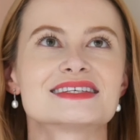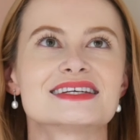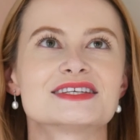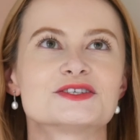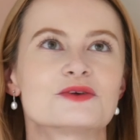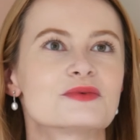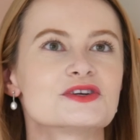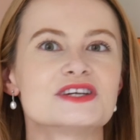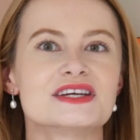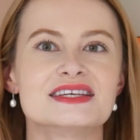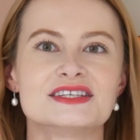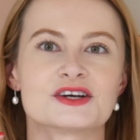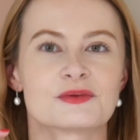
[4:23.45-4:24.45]
it so much
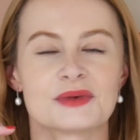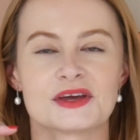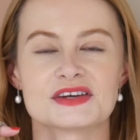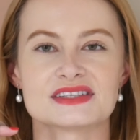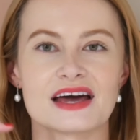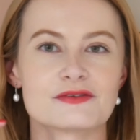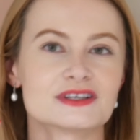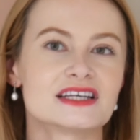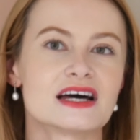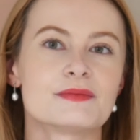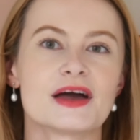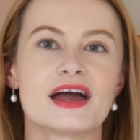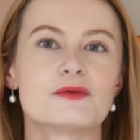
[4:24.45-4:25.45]
easier because every
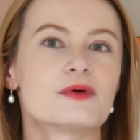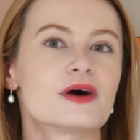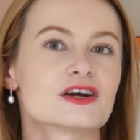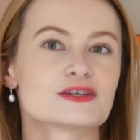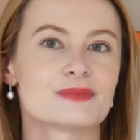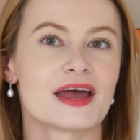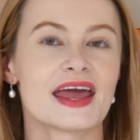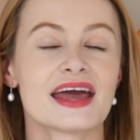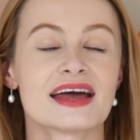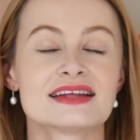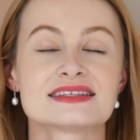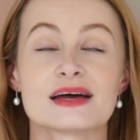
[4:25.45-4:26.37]
time I wash my hands,